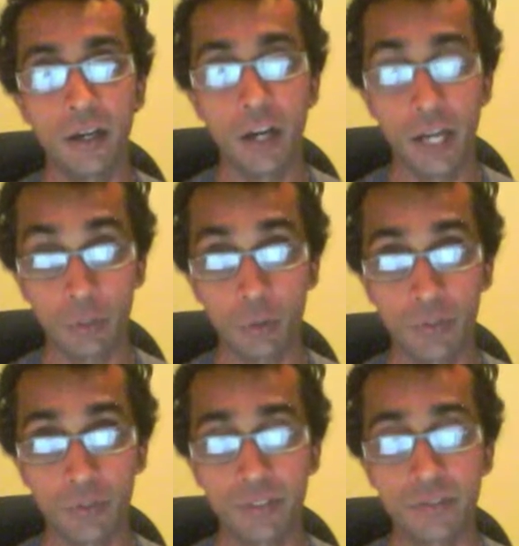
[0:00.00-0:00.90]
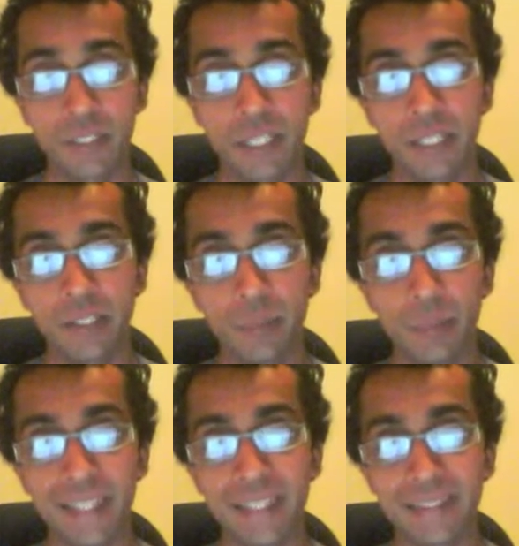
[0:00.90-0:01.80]
quadrants. The
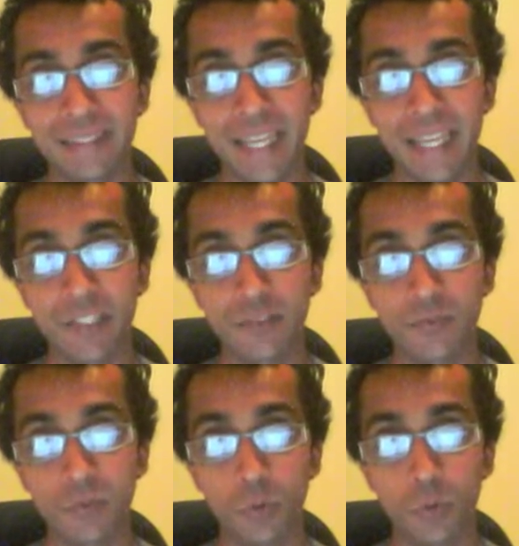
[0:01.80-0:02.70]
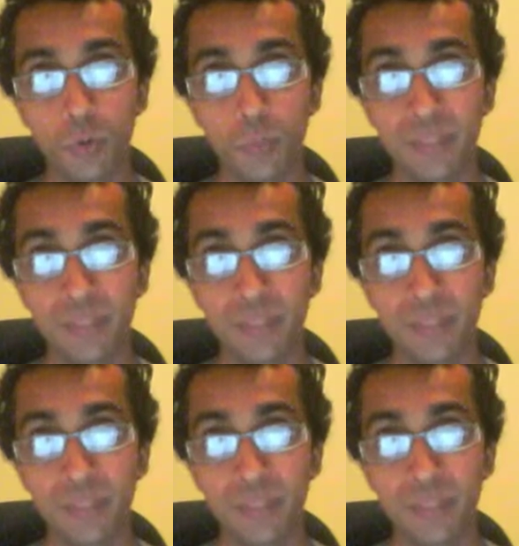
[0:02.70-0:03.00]
B stands for